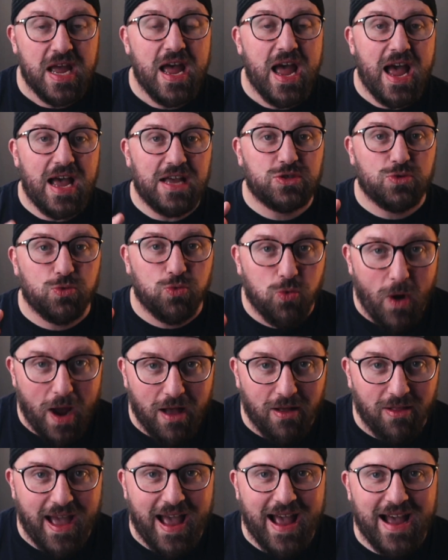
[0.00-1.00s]
as
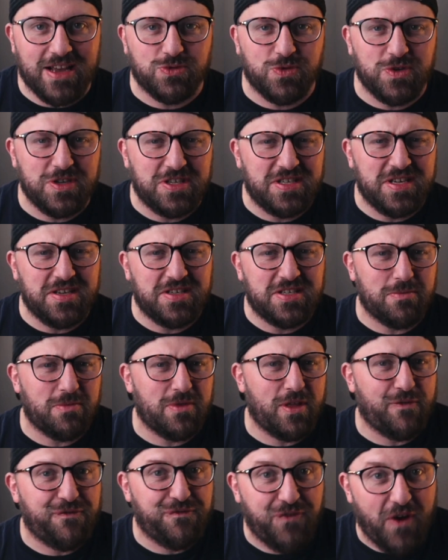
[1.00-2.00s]
well as we see some of
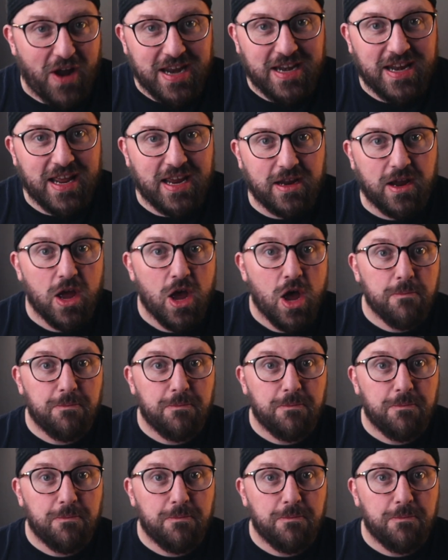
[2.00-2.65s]
the fighting